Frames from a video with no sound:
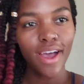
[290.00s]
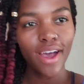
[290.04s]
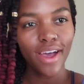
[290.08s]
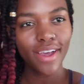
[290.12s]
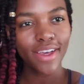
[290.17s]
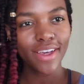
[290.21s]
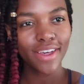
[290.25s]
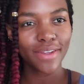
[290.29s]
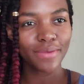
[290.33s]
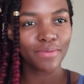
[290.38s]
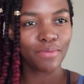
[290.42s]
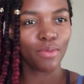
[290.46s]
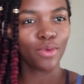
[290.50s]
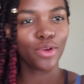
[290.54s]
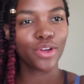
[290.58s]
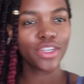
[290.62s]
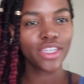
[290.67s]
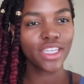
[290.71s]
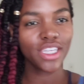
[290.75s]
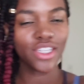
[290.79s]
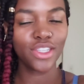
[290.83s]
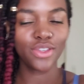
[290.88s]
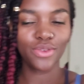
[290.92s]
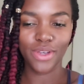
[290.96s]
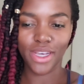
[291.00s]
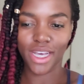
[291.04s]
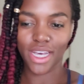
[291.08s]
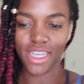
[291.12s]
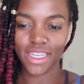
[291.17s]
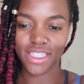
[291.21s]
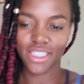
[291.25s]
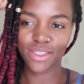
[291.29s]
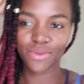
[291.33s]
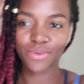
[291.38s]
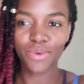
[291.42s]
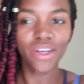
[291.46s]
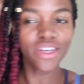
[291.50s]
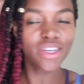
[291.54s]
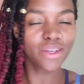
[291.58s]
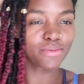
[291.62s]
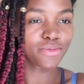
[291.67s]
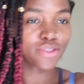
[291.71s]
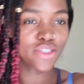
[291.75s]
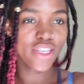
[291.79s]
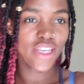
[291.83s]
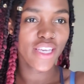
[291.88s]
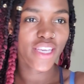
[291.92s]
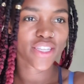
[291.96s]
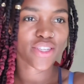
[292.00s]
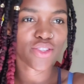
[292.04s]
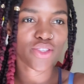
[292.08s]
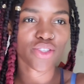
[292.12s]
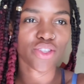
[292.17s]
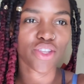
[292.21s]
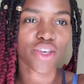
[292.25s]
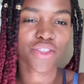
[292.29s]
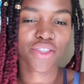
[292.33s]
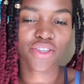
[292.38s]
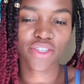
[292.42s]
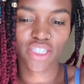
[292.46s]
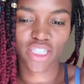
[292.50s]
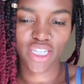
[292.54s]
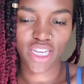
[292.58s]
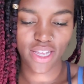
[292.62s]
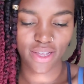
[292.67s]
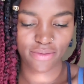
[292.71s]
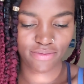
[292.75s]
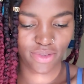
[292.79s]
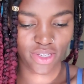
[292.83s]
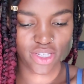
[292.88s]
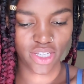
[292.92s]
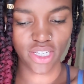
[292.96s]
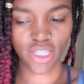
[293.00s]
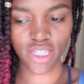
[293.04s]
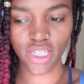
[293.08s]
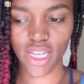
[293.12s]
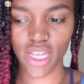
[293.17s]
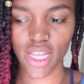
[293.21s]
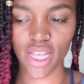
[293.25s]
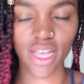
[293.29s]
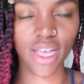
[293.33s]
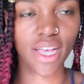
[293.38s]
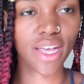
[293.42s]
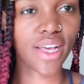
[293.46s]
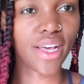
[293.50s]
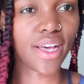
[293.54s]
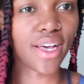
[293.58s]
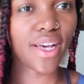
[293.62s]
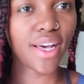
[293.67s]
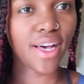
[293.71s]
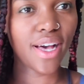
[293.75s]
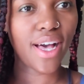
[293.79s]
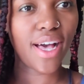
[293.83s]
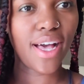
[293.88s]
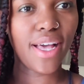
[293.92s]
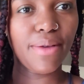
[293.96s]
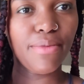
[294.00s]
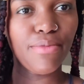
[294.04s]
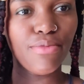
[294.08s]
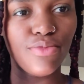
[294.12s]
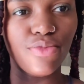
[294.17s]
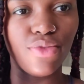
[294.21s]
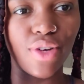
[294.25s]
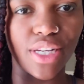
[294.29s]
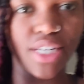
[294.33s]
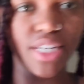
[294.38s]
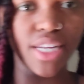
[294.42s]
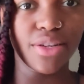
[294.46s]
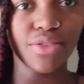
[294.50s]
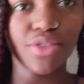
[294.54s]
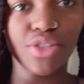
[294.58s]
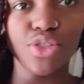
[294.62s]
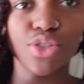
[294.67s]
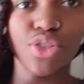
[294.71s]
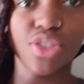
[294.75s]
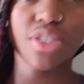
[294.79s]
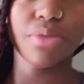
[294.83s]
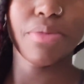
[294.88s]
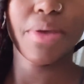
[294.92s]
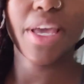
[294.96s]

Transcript: Good morning, you guys. Welcome to another chapter. I'm running out to do some